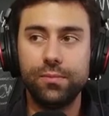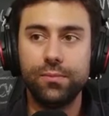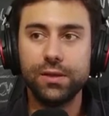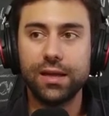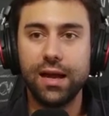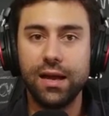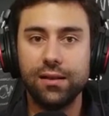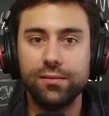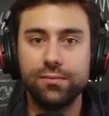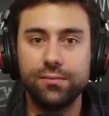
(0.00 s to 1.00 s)
what the
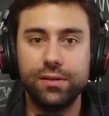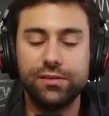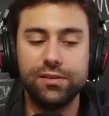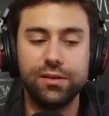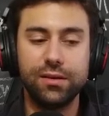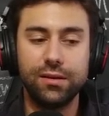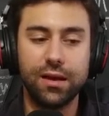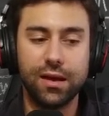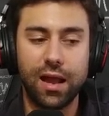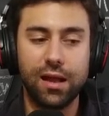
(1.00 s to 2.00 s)
hell, isn't
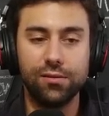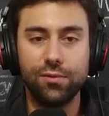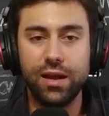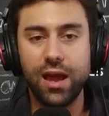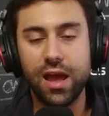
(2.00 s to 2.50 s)
a calorie